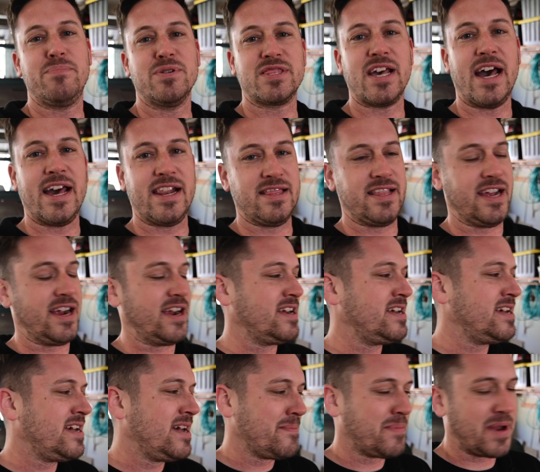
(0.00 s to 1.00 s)
put that in there.
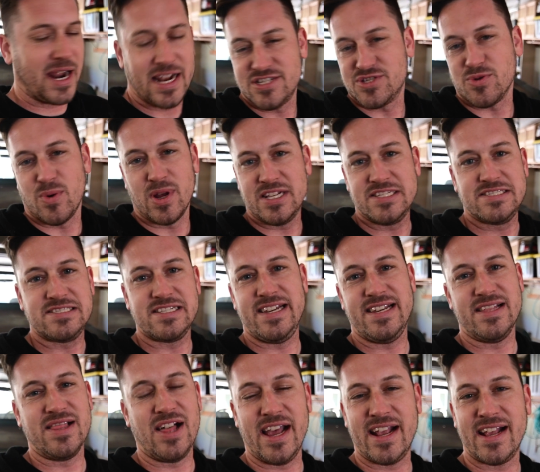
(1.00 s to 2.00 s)
But I just want to
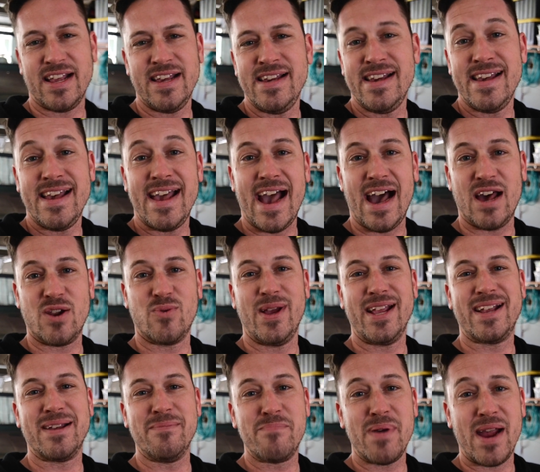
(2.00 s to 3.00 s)
see, like, how do
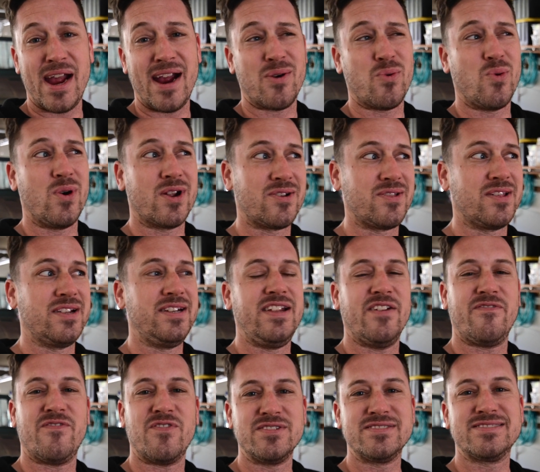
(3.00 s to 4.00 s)
we compare? What are the
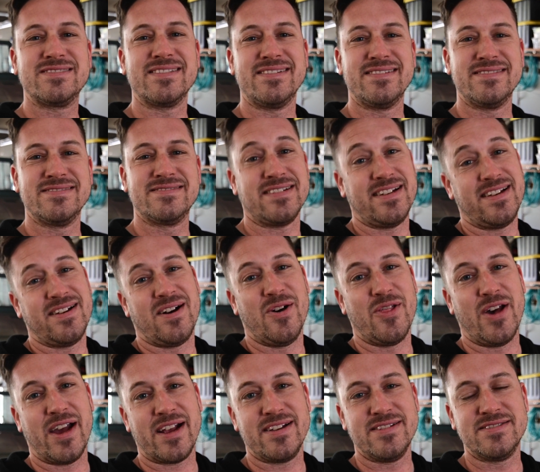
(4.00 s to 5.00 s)
differences and
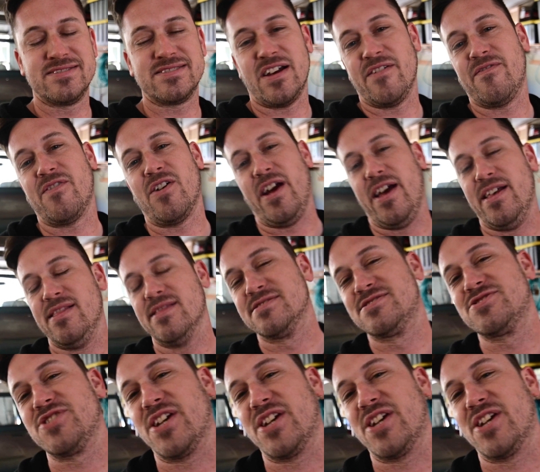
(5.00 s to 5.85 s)
all that good stuff? All right, let's